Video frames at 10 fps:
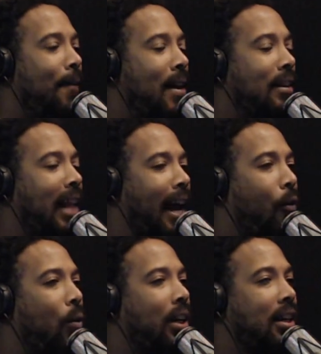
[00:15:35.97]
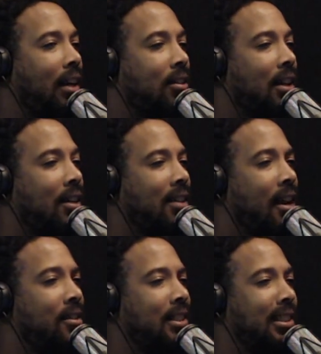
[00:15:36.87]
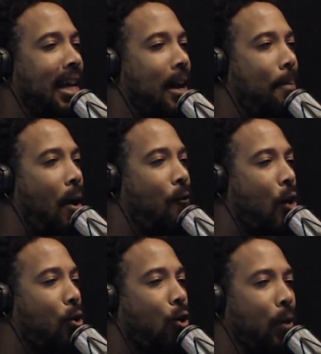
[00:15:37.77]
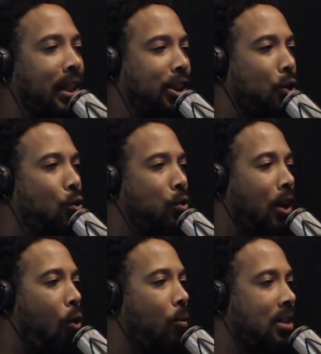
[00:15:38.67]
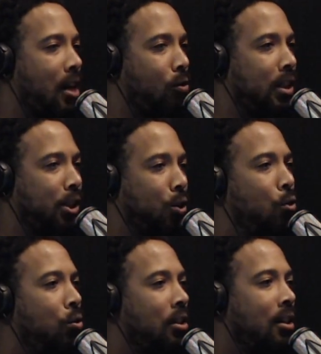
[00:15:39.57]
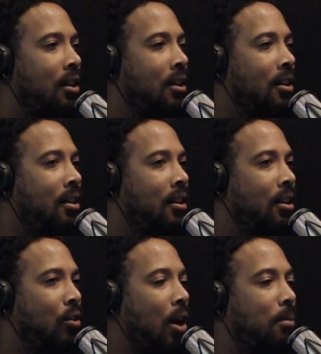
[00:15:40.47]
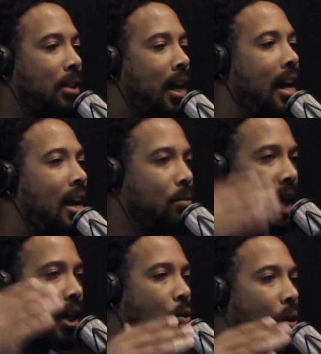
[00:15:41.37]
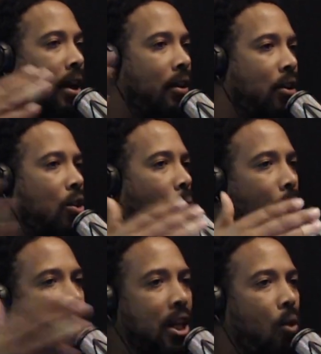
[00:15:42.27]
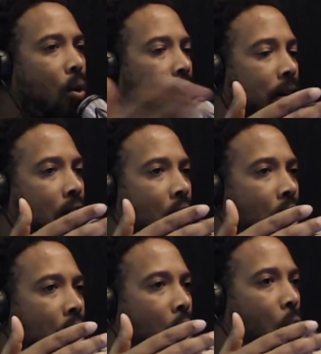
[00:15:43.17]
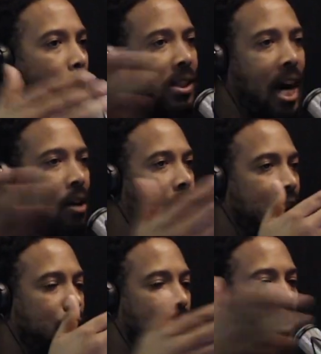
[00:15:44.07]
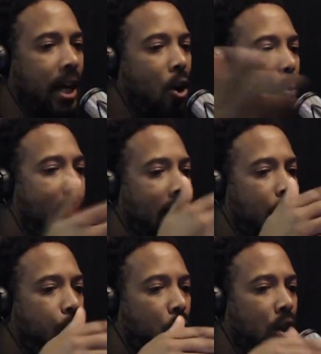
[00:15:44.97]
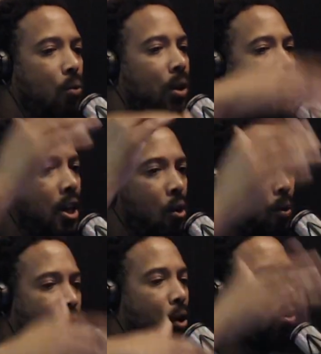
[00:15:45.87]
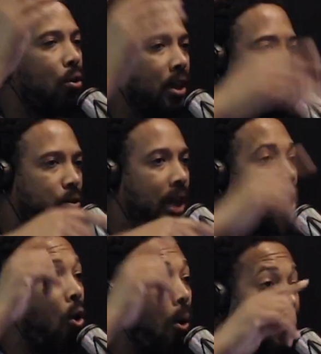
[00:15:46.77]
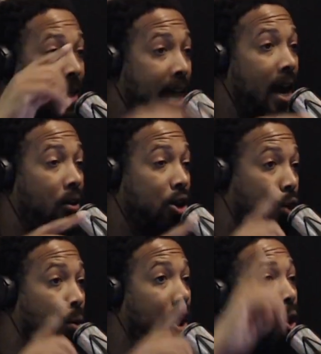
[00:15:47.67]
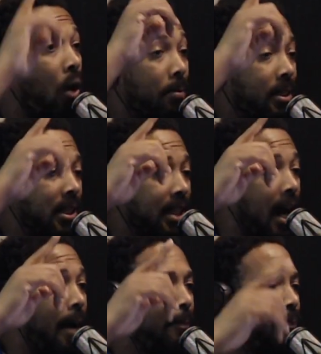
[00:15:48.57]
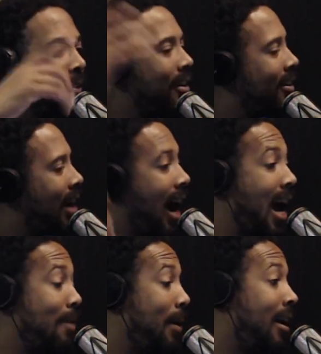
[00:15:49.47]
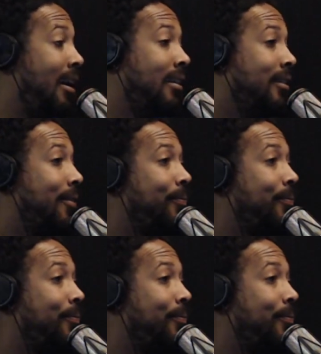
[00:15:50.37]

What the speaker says: like what did Dr. Claude Anderson say about vertical issues and horizontal issues? You know what I'm saying? He was like, you don't wanna deal with horizontal issues that go back and forth. You wanna deal with vertical issues that go up and down because you wanna go up to the top. Hey, man.